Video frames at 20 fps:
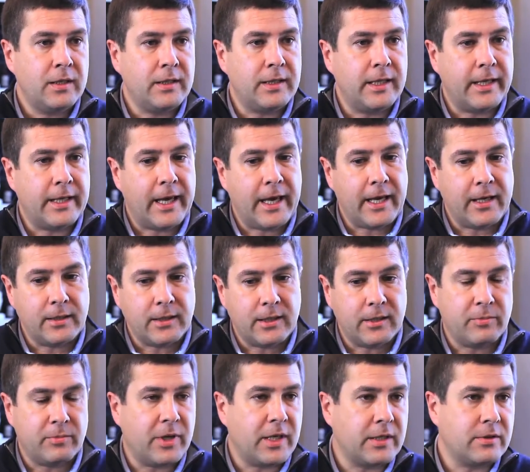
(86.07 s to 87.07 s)
they can't
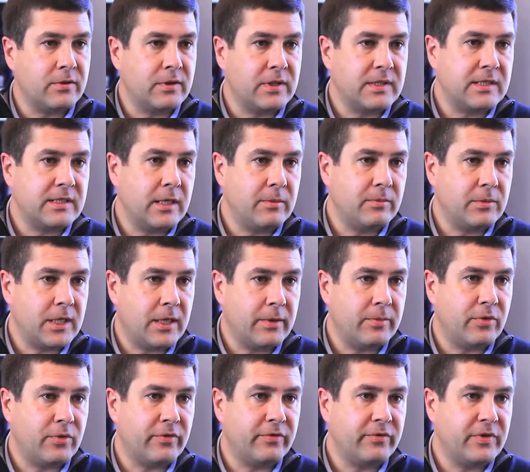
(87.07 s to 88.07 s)
get back to the same type
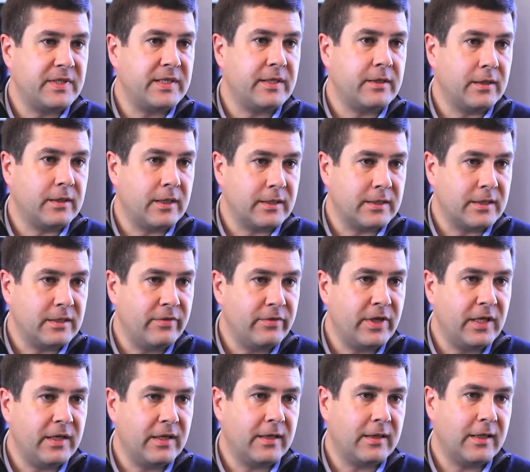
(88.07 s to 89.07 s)
of physical
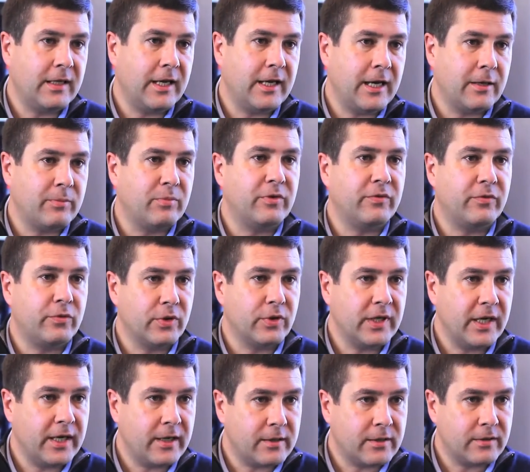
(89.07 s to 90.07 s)
activity that they had before they
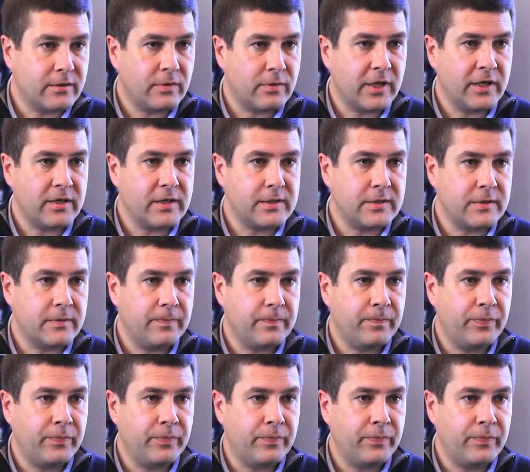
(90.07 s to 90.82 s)
had arthritis.